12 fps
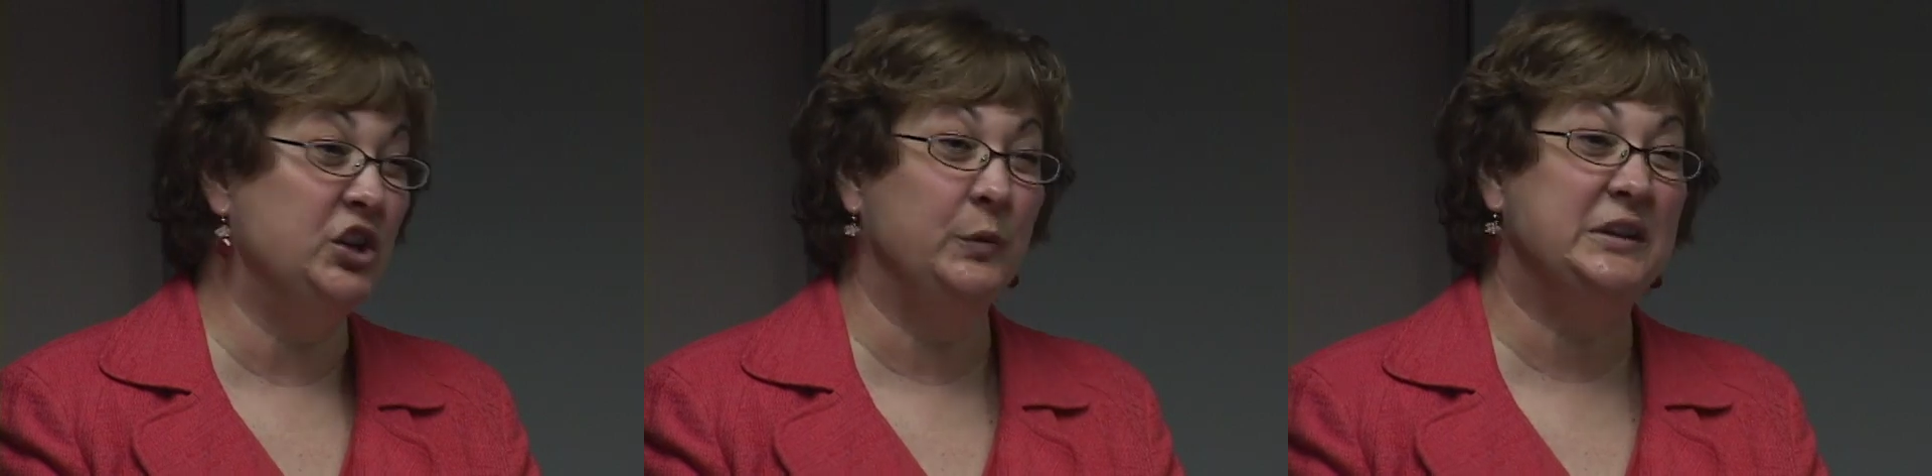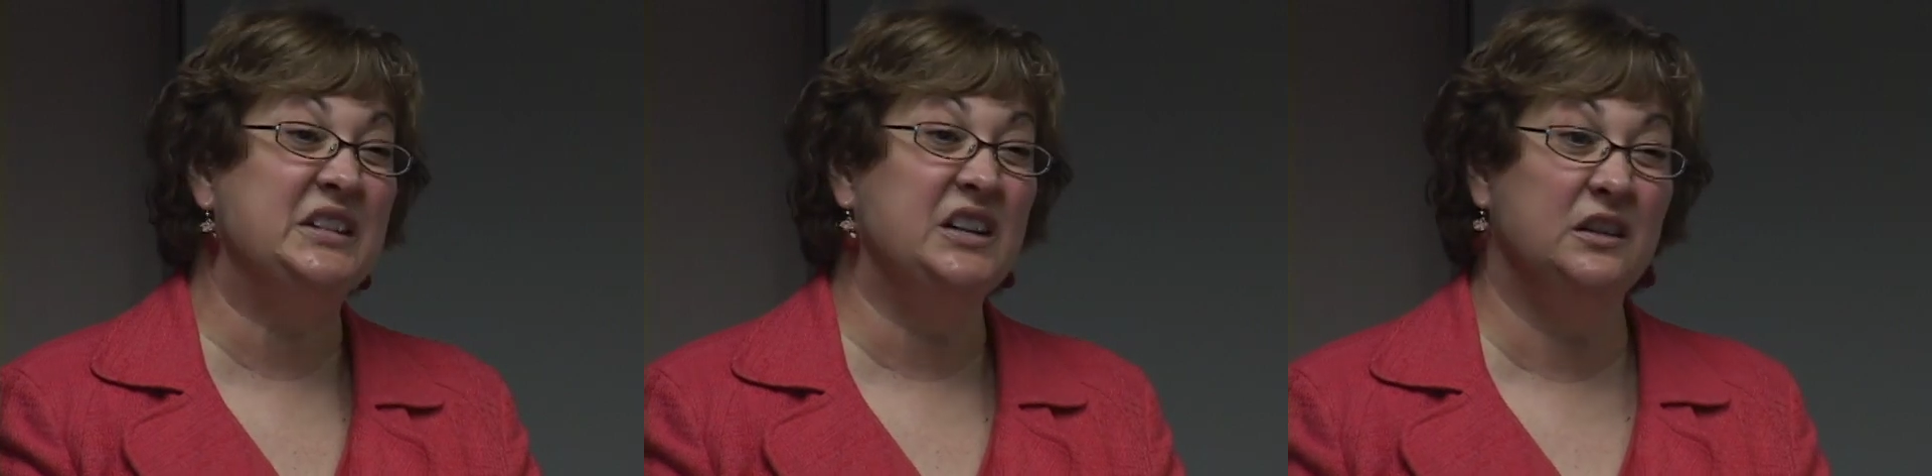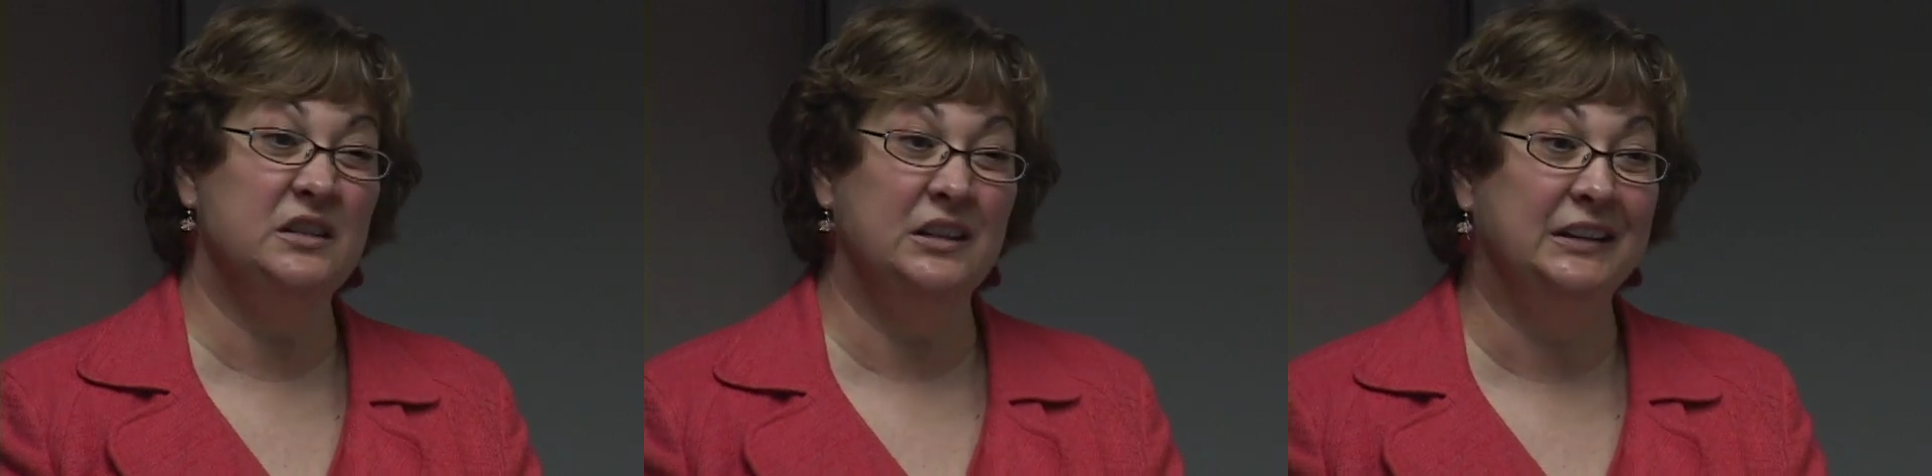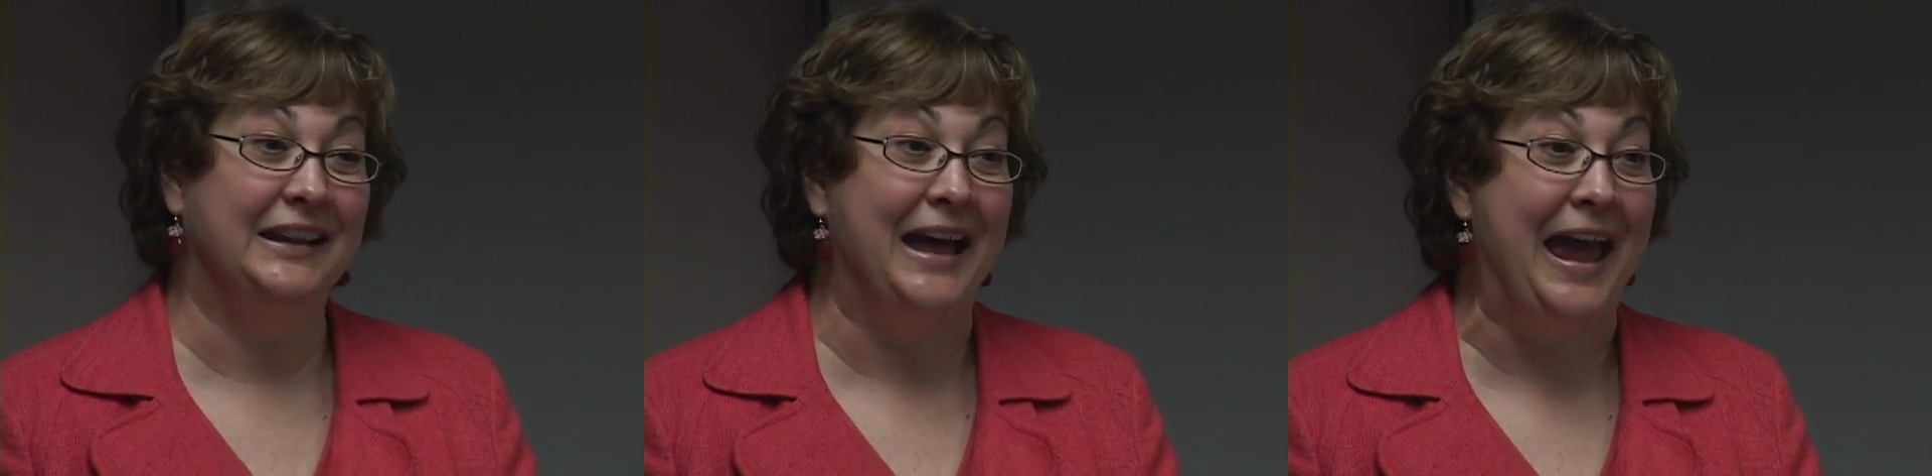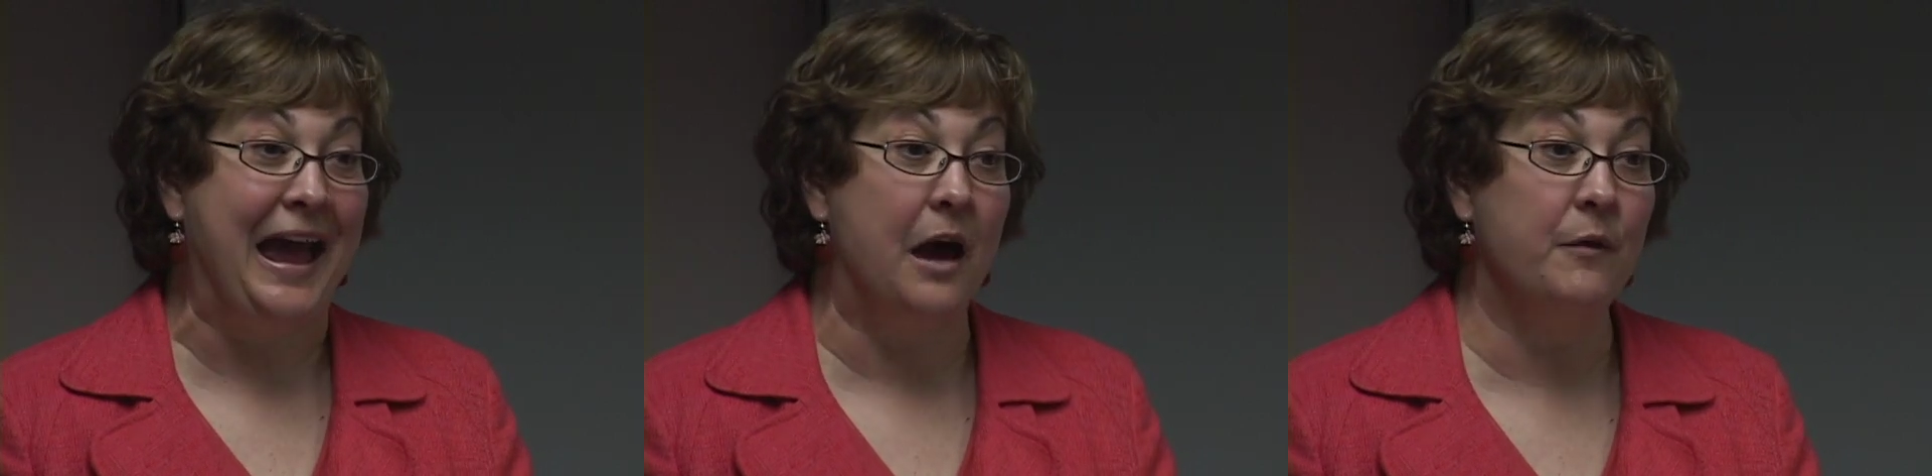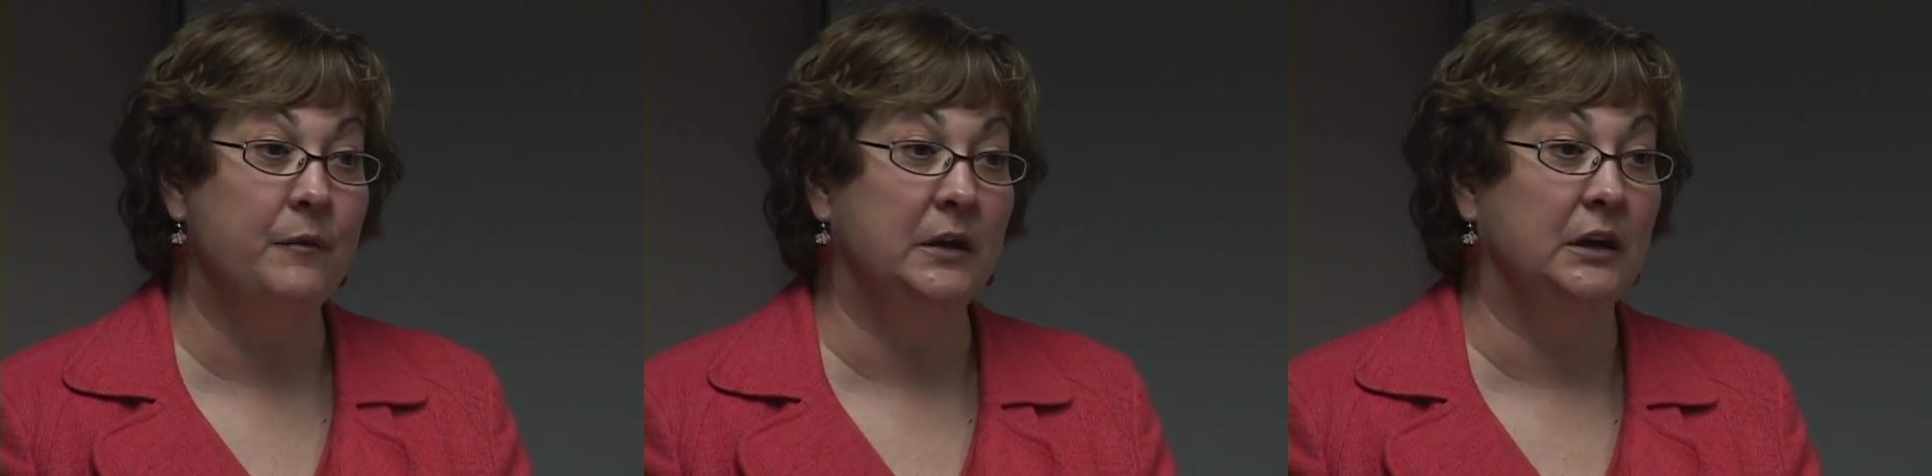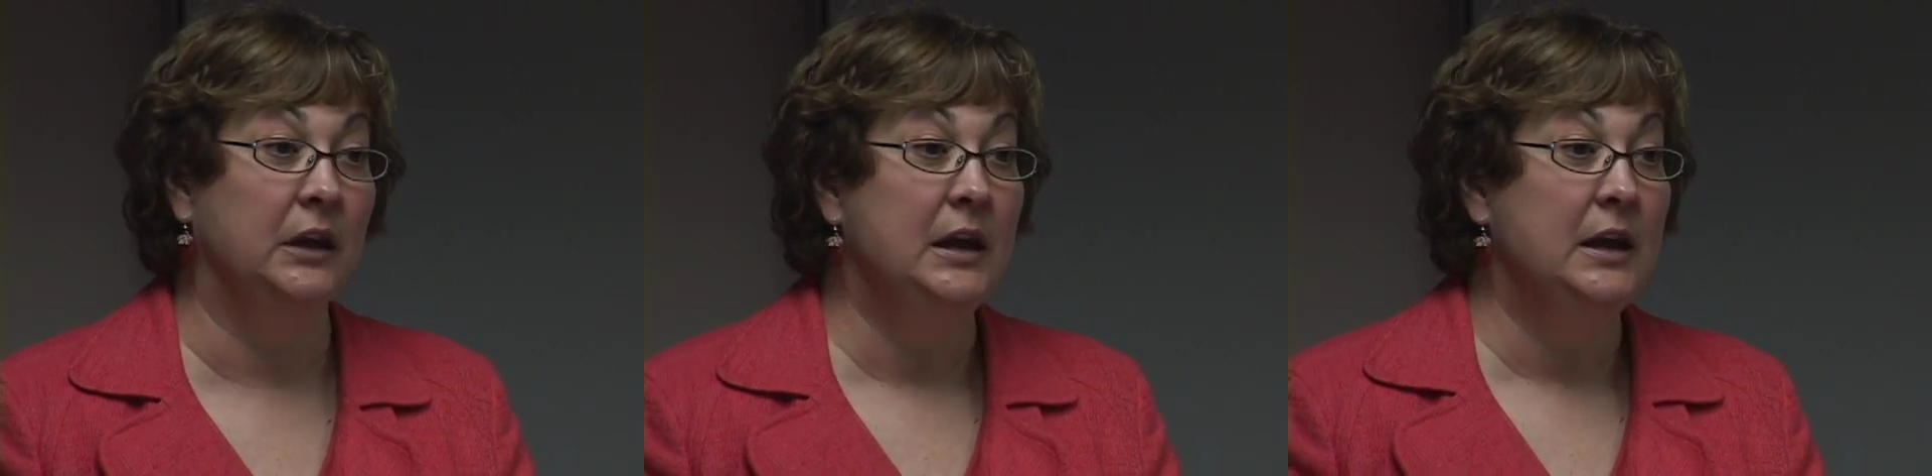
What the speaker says: would start to laugh, and